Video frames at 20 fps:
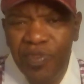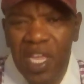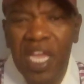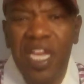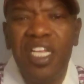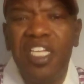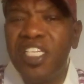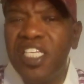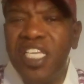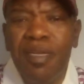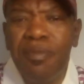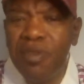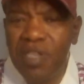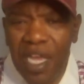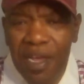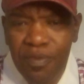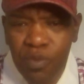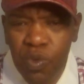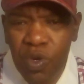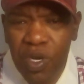and it seemed to
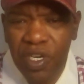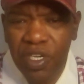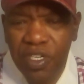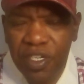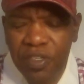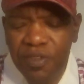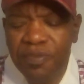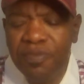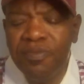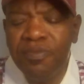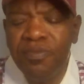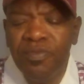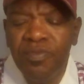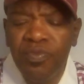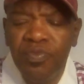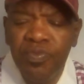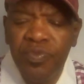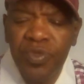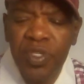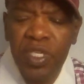have worked.
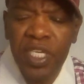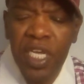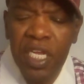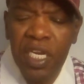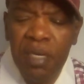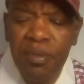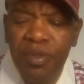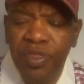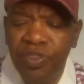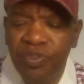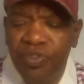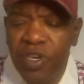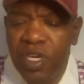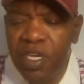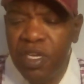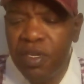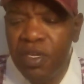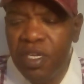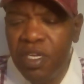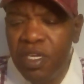Okay, number
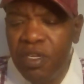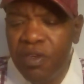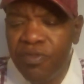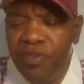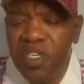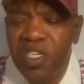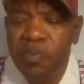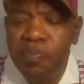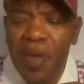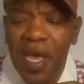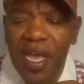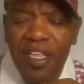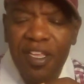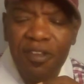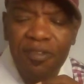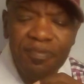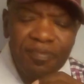3, respect.